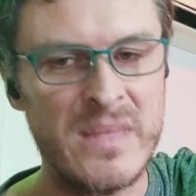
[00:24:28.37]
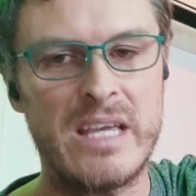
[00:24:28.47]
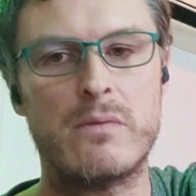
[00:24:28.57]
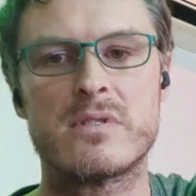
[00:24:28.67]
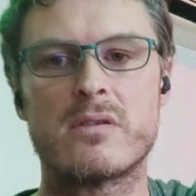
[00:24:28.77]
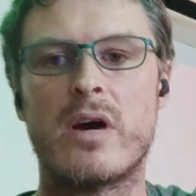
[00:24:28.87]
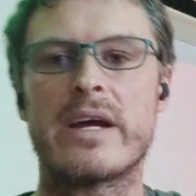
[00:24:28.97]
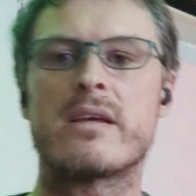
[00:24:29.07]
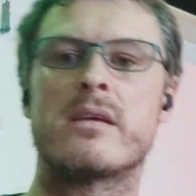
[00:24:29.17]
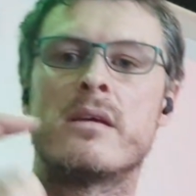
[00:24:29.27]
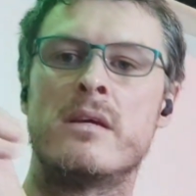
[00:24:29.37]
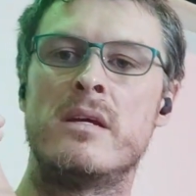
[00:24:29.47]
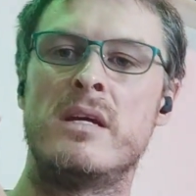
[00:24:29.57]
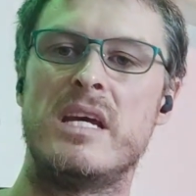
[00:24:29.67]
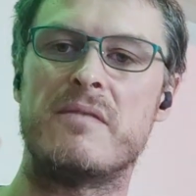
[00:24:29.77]
It was like,
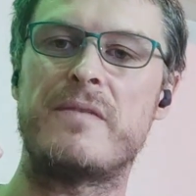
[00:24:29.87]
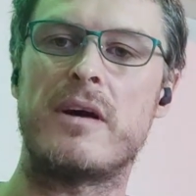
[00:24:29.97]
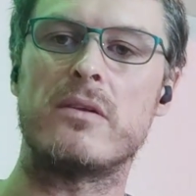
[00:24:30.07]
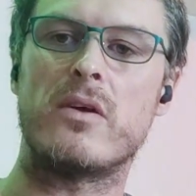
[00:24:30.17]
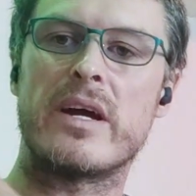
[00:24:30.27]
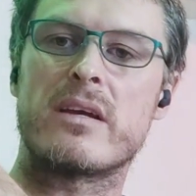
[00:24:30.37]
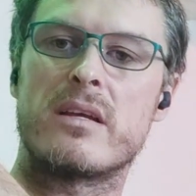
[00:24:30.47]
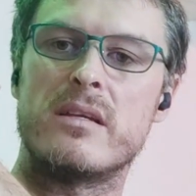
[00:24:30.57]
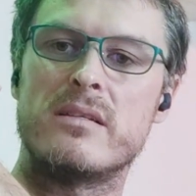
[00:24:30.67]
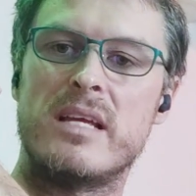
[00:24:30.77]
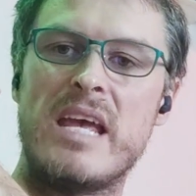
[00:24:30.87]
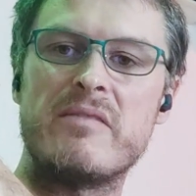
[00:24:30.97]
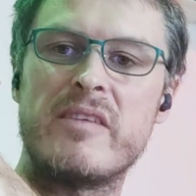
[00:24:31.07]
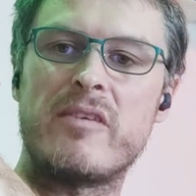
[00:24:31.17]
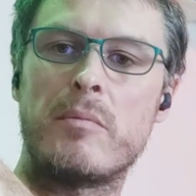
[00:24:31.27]
it felt like
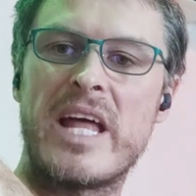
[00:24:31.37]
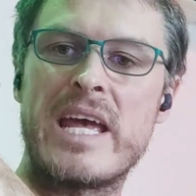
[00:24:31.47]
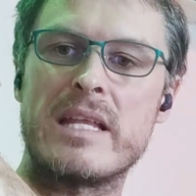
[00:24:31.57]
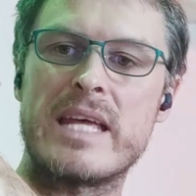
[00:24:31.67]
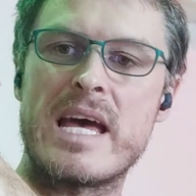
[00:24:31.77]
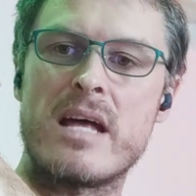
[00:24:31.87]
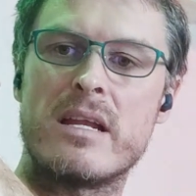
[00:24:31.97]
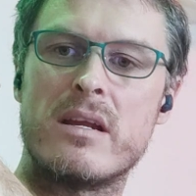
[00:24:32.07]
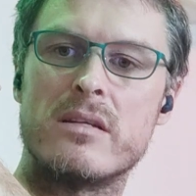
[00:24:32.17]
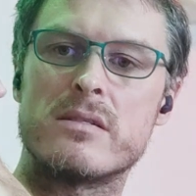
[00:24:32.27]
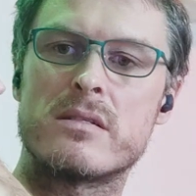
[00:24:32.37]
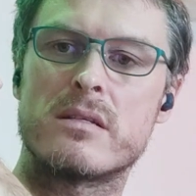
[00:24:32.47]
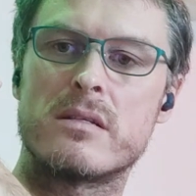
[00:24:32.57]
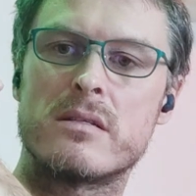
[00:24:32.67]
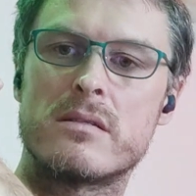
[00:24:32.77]
even if I'm laying down and I just